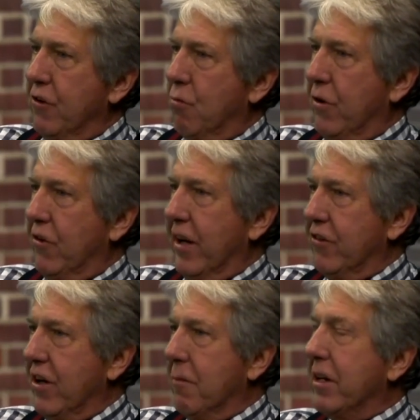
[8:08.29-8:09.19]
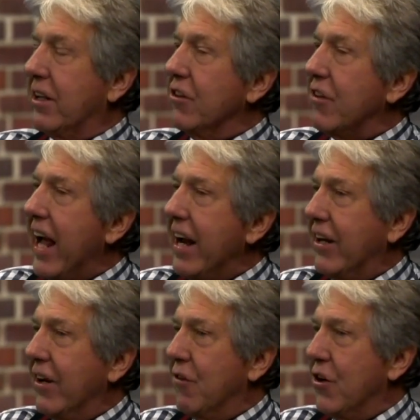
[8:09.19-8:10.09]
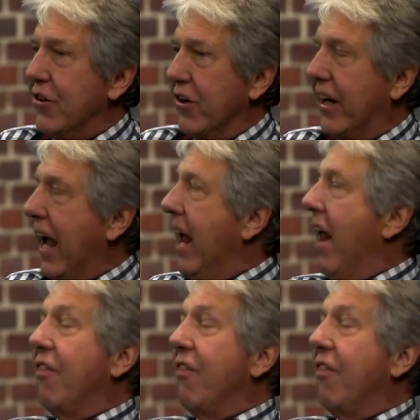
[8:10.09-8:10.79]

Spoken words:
points in less than a month because they had to converge, okay?